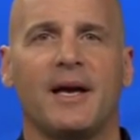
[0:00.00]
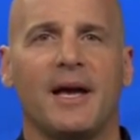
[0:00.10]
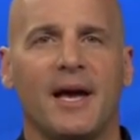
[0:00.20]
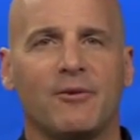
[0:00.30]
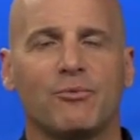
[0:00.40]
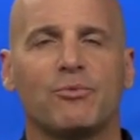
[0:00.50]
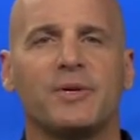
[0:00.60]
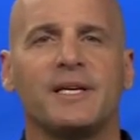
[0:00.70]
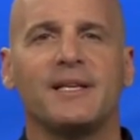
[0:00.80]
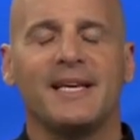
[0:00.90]
and
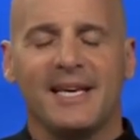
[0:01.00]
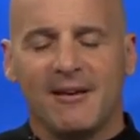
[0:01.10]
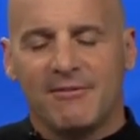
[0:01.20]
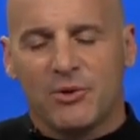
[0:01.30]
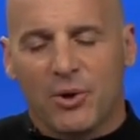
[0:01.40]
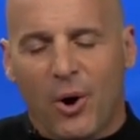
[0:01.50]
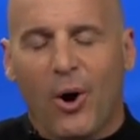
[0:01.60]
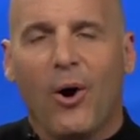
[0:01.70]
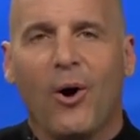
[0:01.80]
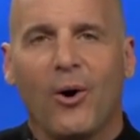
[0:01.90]
really give your
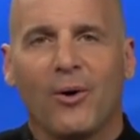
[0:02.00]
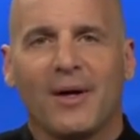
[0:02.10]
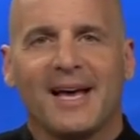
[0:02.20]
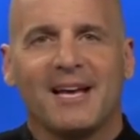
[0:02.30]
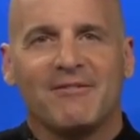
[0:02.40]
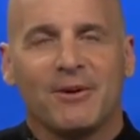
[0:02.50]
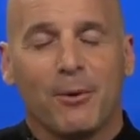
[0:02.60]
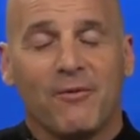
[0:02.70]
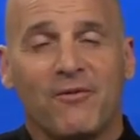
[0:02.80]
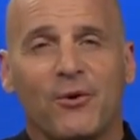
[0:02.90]
all and feel
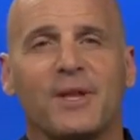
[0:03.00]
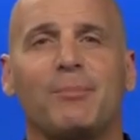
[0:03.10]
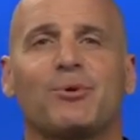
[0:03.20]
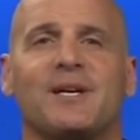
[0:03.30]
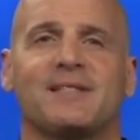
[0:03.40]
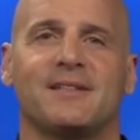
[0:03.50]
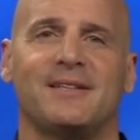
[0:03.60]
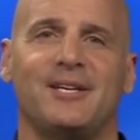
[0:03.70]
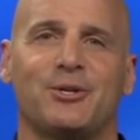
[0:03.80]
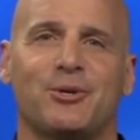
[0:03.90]
fully present
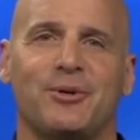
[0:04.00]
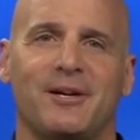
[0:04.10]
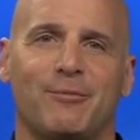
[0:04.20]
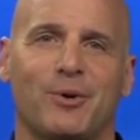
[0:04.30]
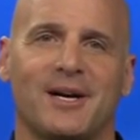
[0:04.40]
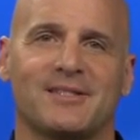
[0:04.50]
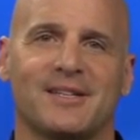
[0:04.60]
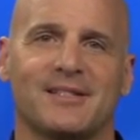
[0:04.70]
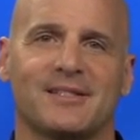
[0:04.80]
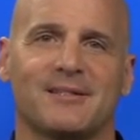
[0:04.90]
in your creative
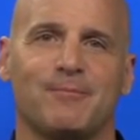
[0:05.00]
process.